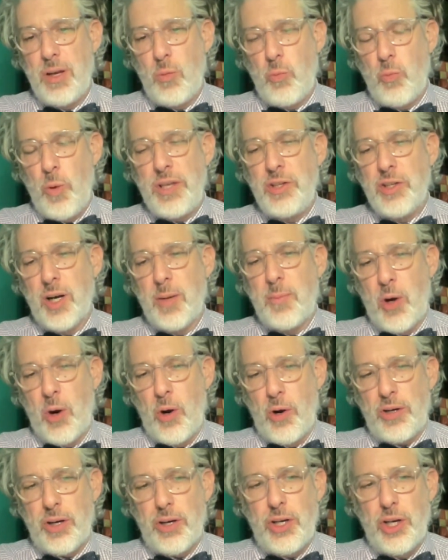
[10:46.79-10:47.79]
when you're a
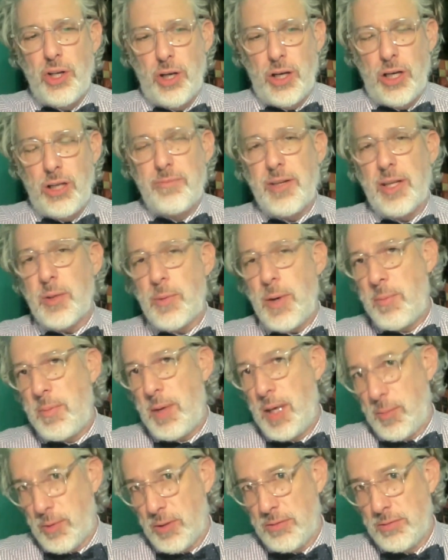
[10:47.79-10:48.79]
broker, you're looking for the right
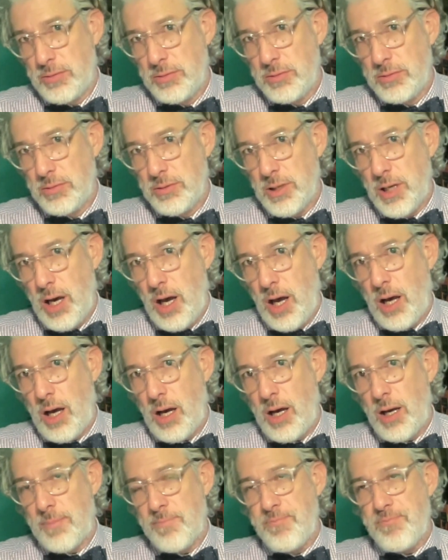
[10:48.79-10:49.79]
people.
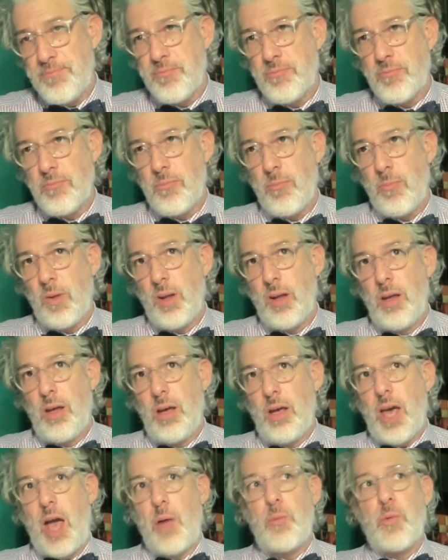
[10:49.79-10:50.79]

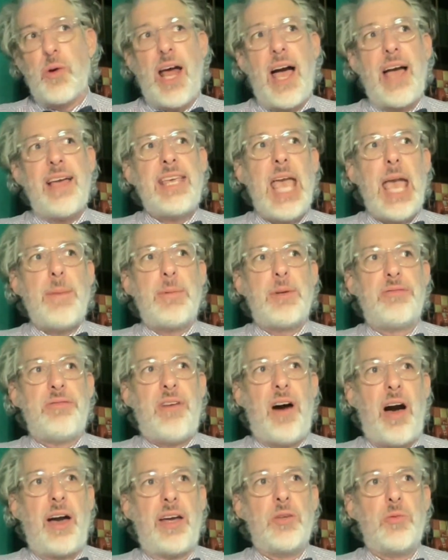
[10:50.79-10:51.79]
And what I came to
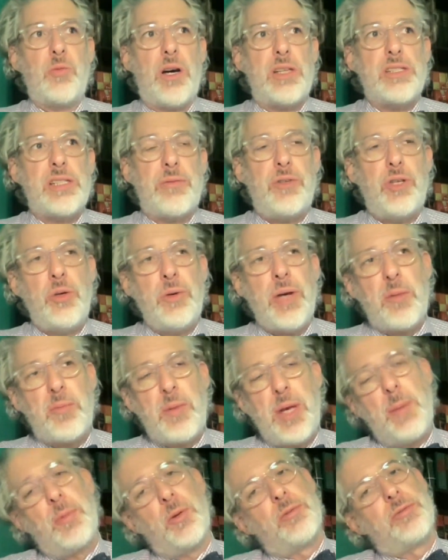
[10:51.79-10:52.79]
find was, if you get
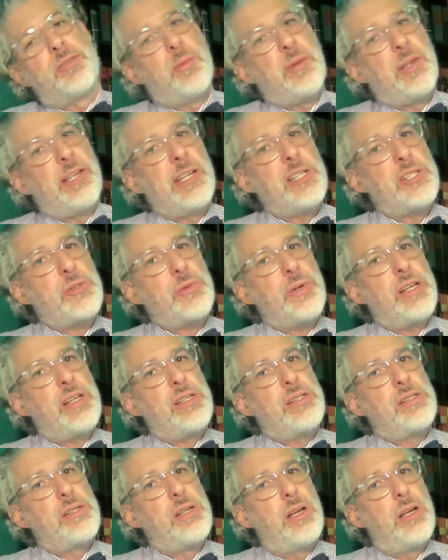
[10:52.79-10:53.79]
people from
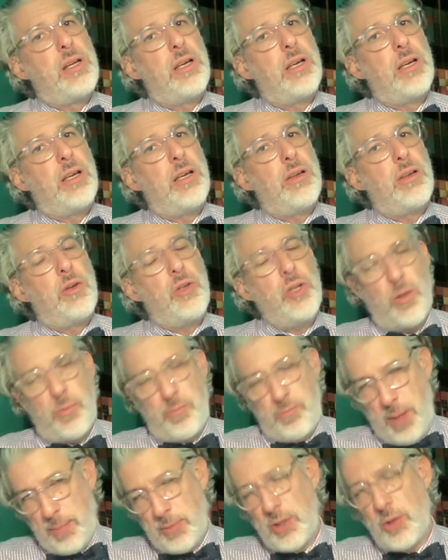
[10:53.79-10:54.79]
industries,
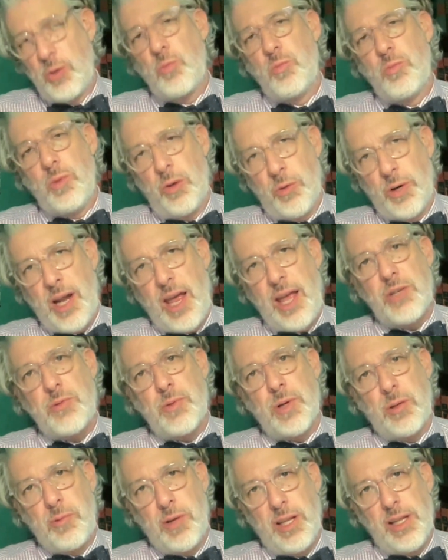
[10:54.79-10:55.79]
people who are
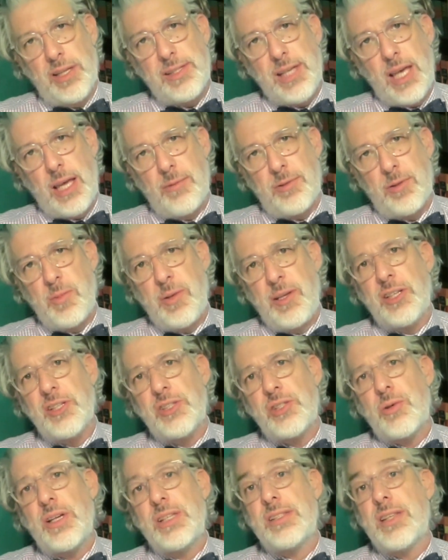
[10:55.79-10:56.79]
entering real estate from
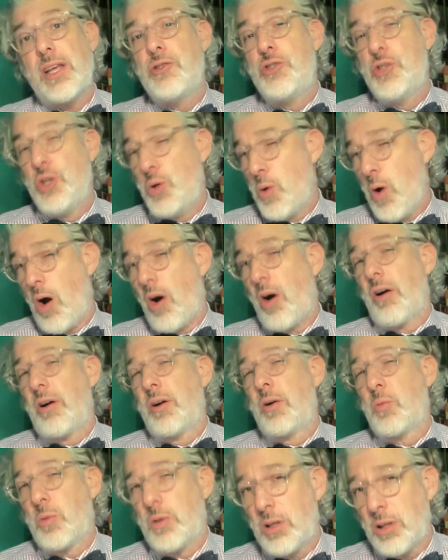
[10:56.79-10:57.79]
industries that do
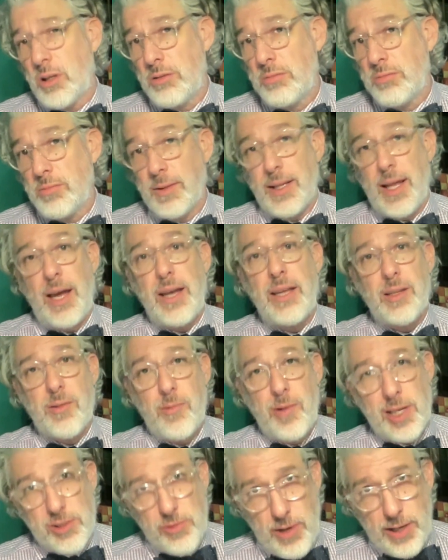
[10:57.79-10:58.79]
hard work, like the
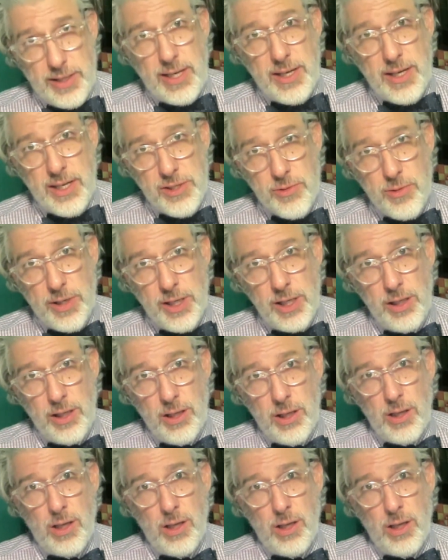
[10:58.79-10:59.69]
restaurant industry,